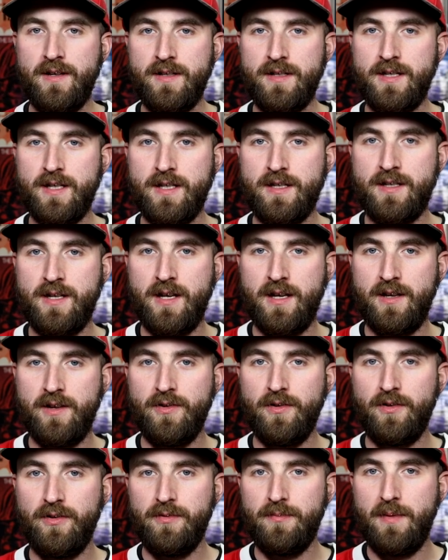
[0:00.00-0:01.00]
16
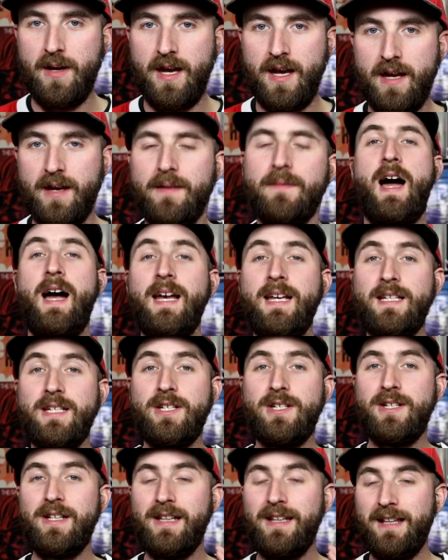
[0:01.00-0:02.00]
year old me. I
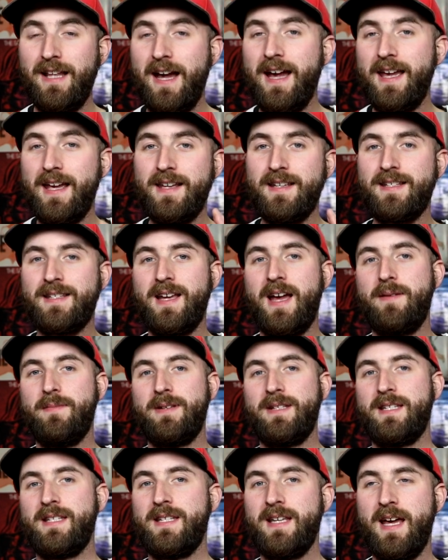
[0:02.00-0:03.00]
like
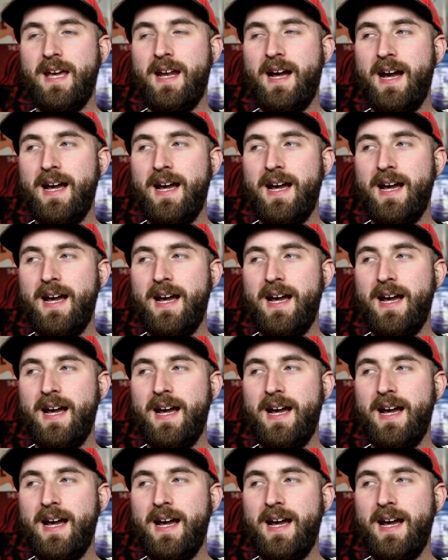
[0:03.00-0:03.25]
Simon Said,